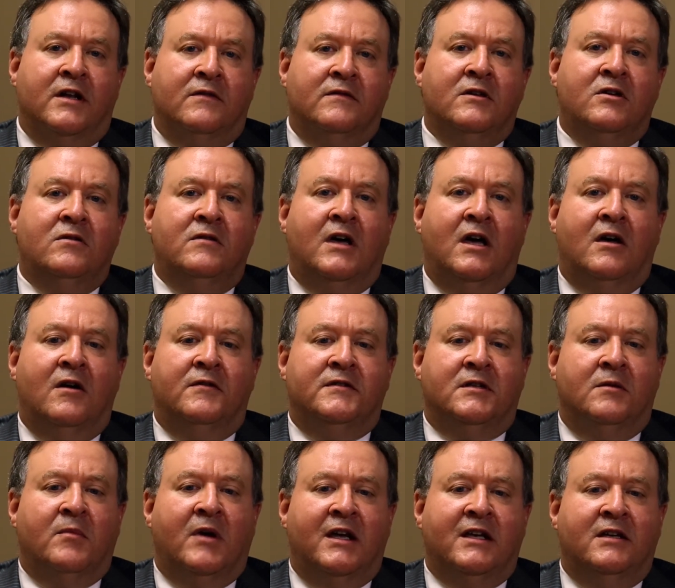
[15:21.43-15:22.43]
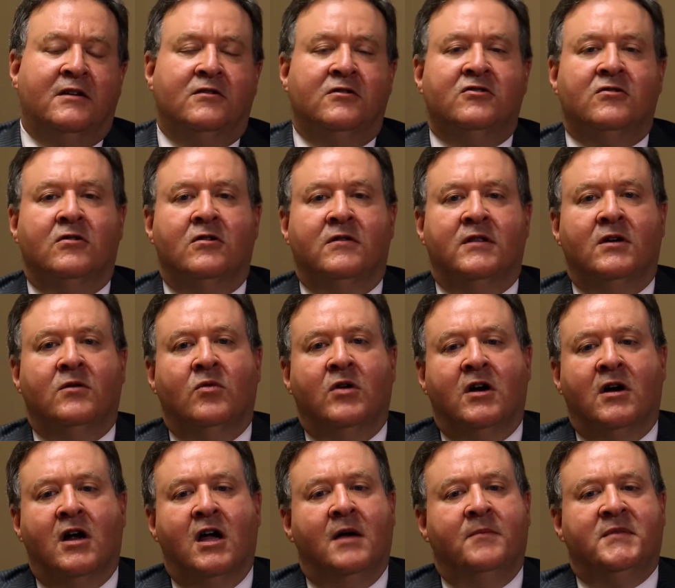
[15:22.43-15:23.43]
through those and making sure that
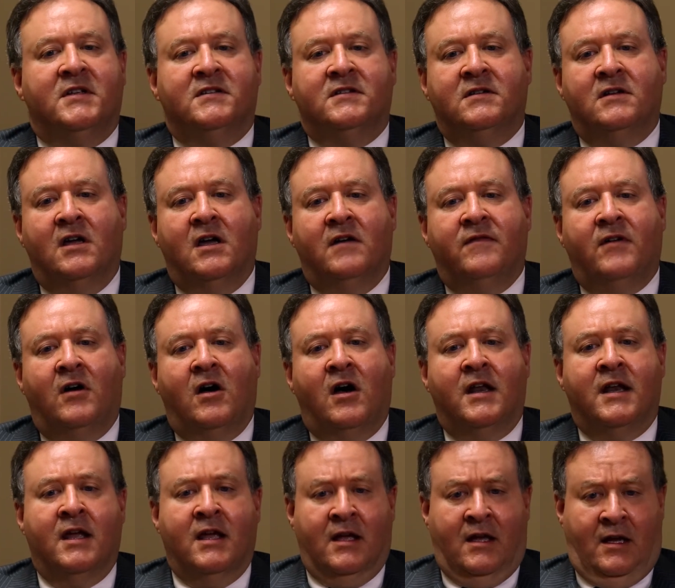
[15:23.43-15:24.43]
we're up to snuff on